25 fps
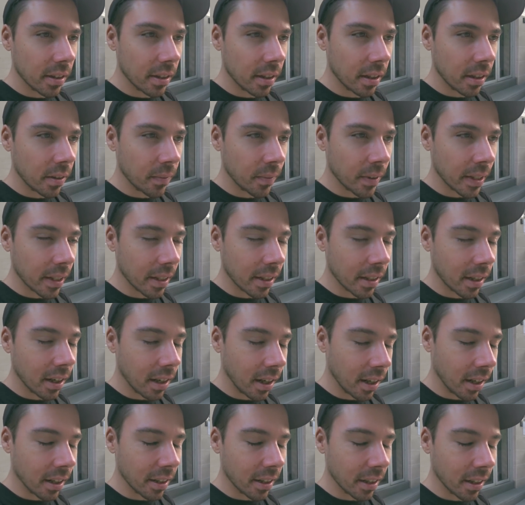Oh my
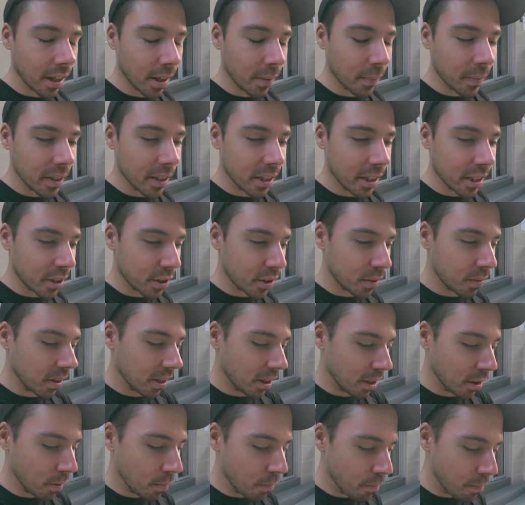God, I'm in this
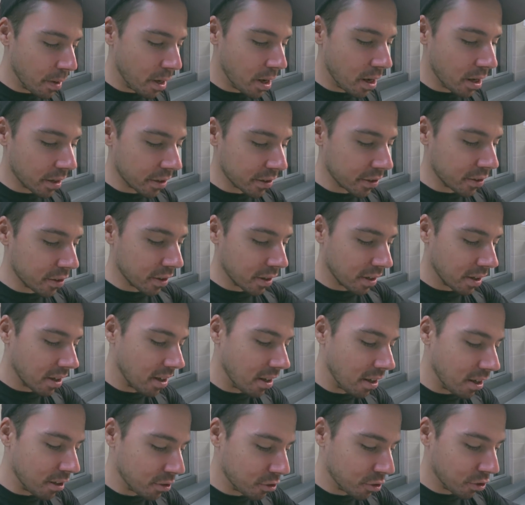little box,
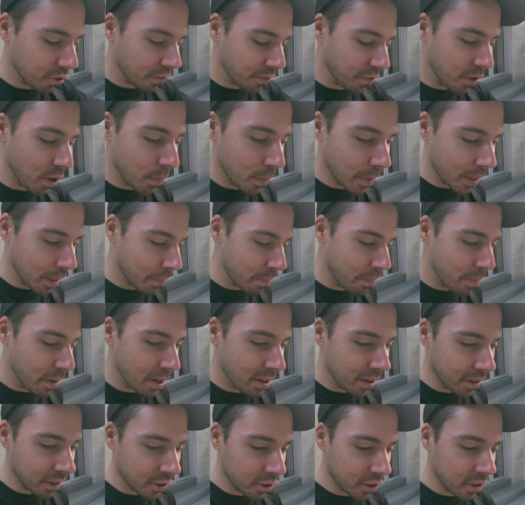claustrophobic
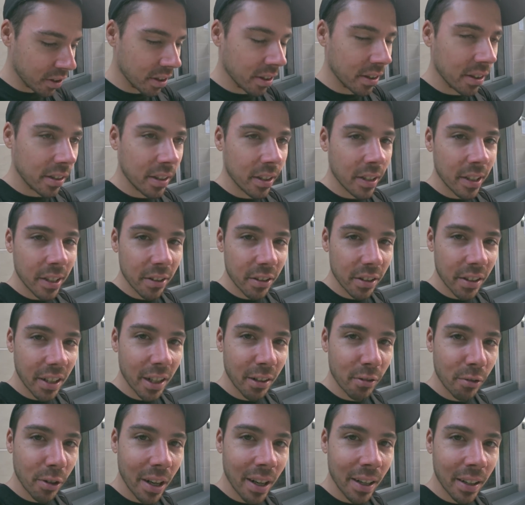box here in
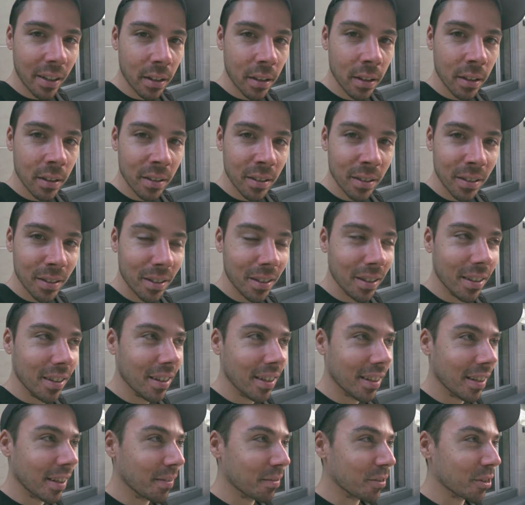Iraq.
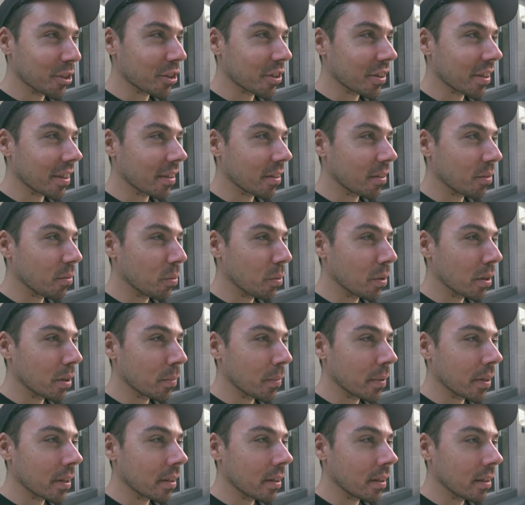And I'm just like, what
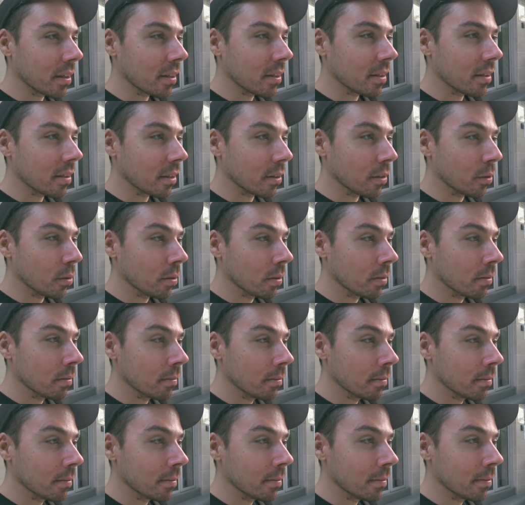am I gonna do?
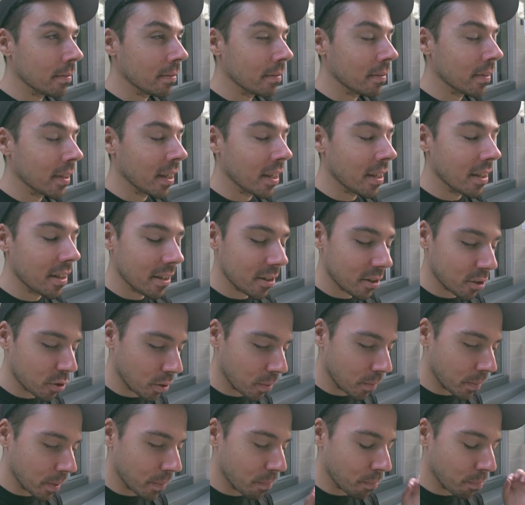
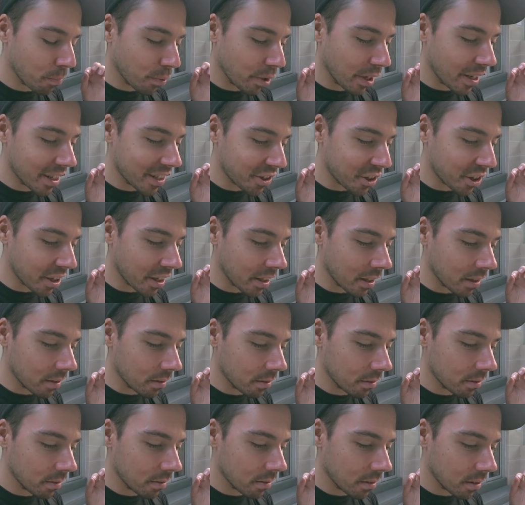So I'm embracing it.
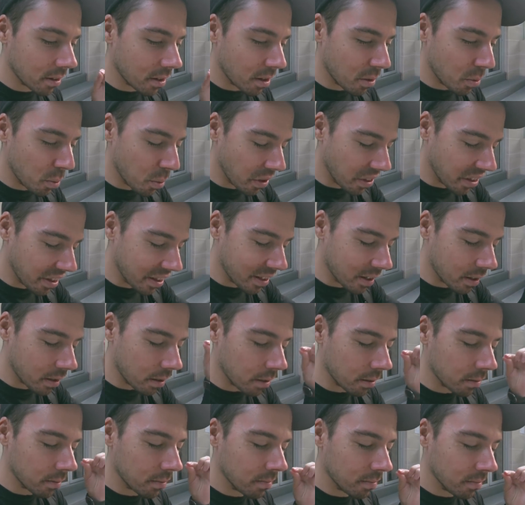Go within.